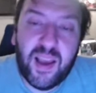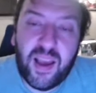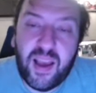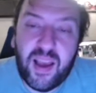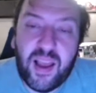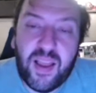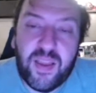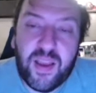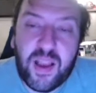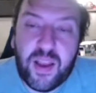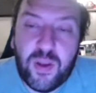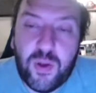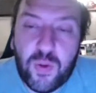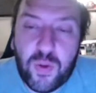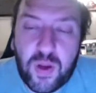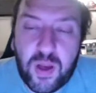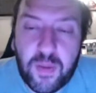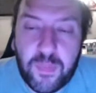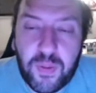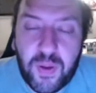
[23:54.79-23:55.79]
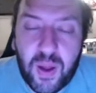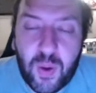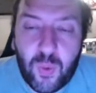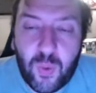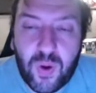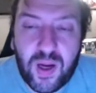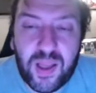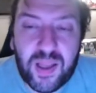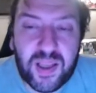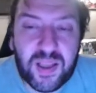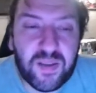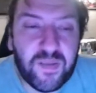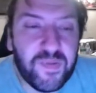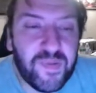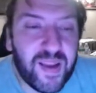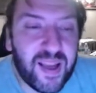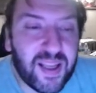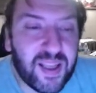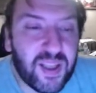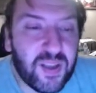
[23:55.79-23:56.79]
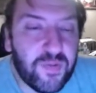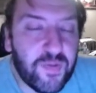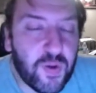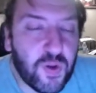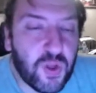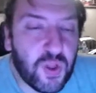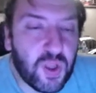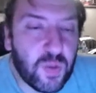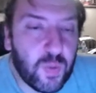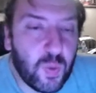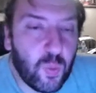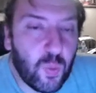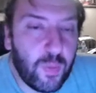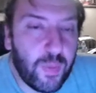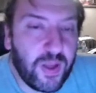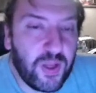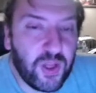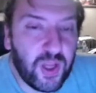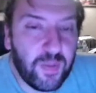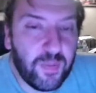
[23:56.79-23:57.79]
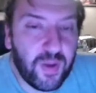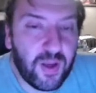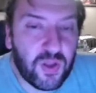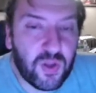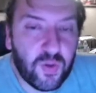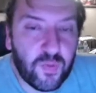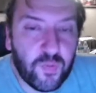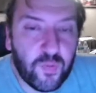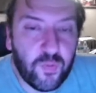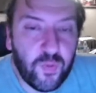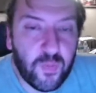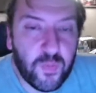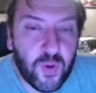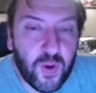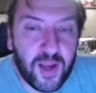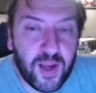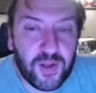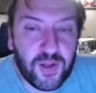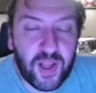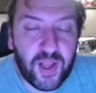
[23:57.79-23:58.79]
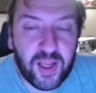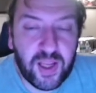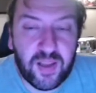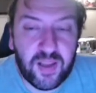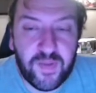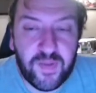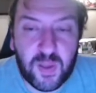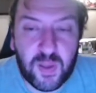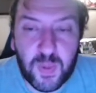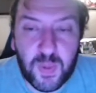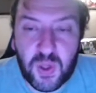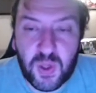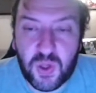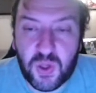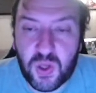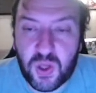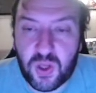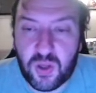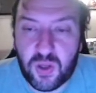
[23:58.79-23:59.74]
and then you can apply one of these effects. Fusion summon one Magic Key monster from your extra deck in defense position